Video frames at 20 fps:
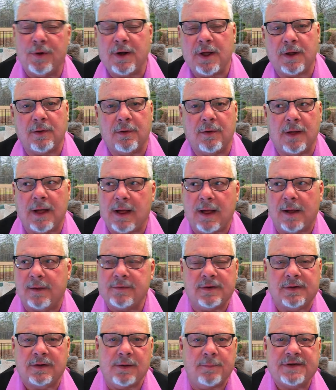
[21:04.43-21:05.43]
let
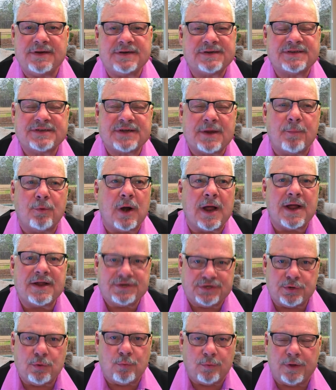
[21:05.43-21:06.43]
me just summarize.
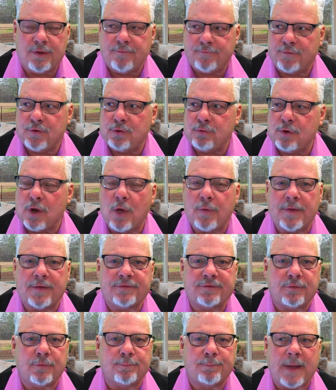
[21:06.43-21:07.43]
If you know
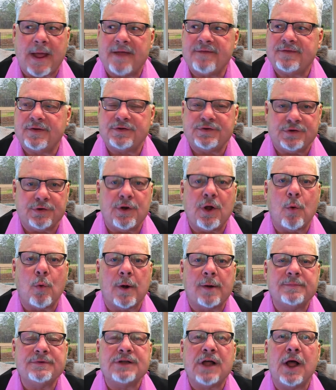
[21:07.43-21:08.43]
that passage, you know what
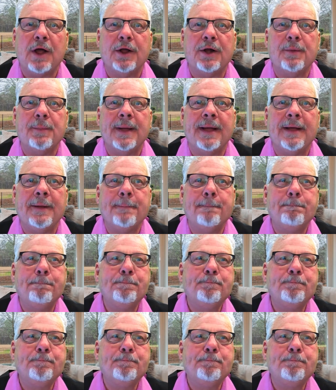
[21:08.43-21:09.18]
I'm talking about.